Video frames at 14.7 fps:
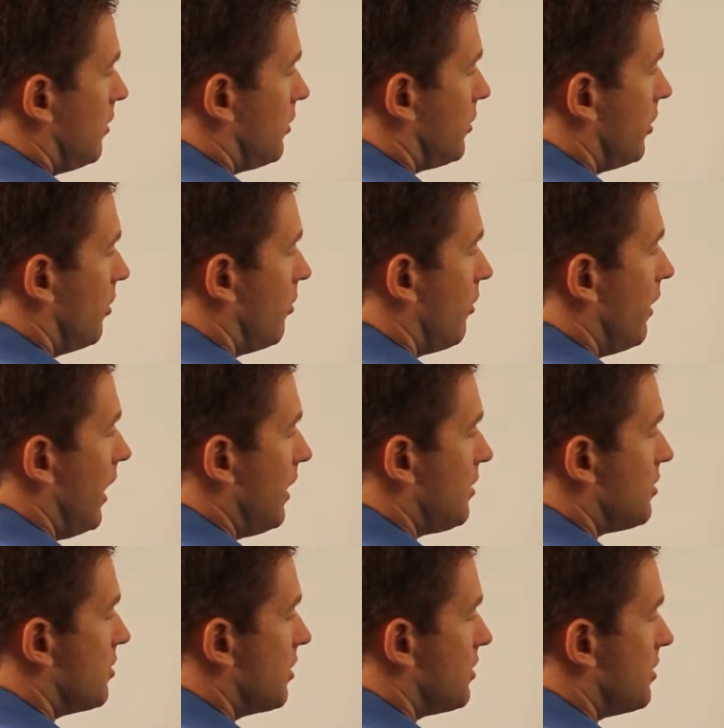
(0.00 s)
So
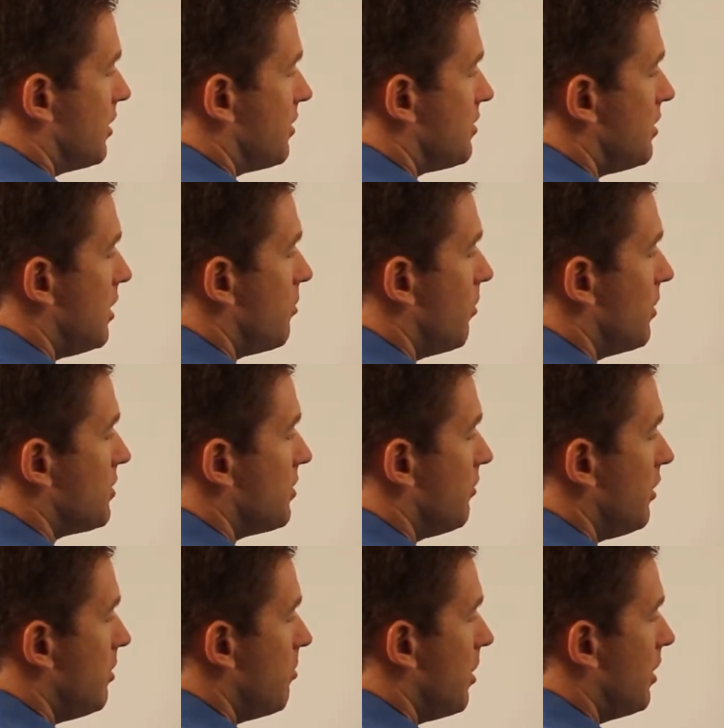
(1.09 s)
that's just a sequence of
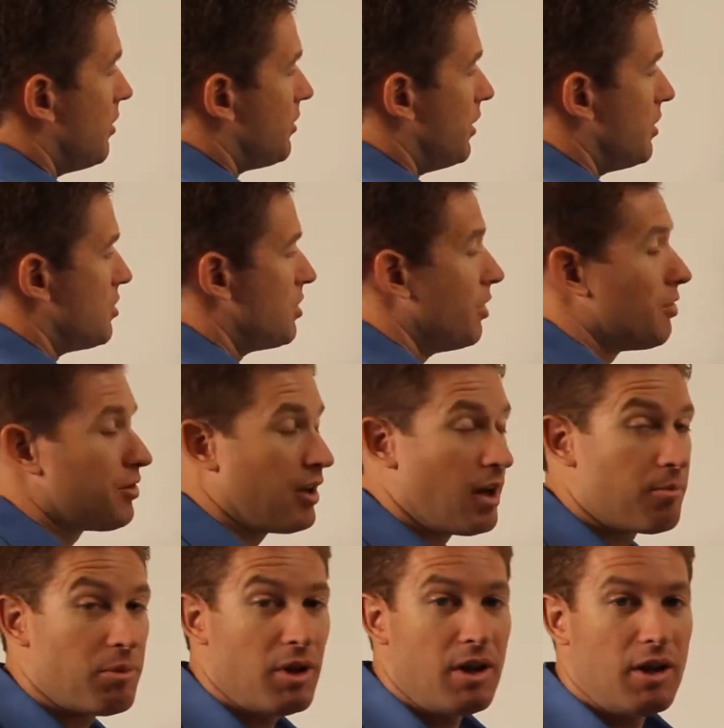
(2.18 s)
emails that shows
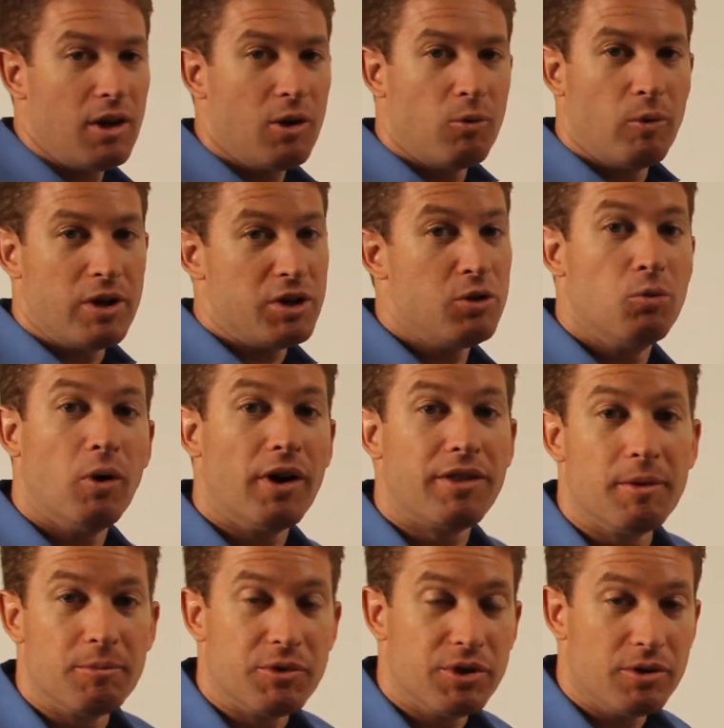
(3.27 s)
up when you want
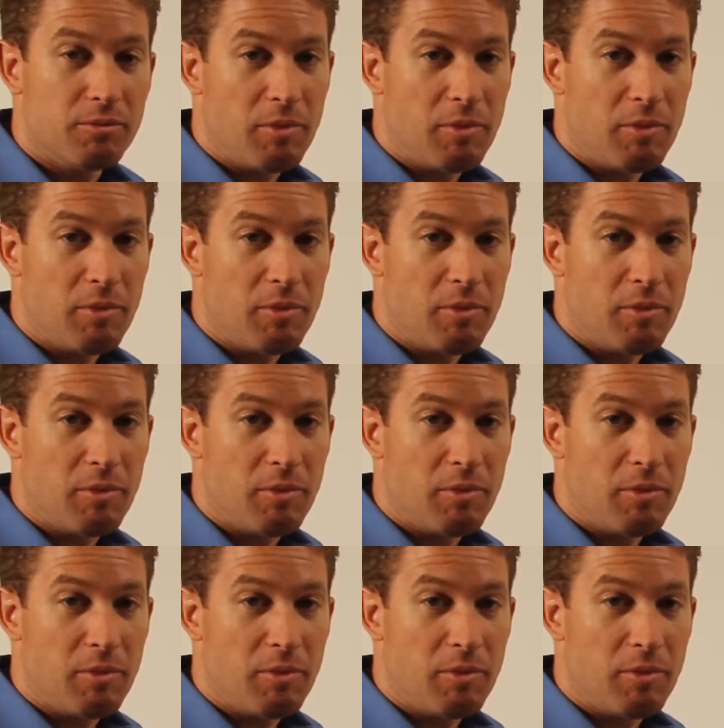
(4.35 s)
them to.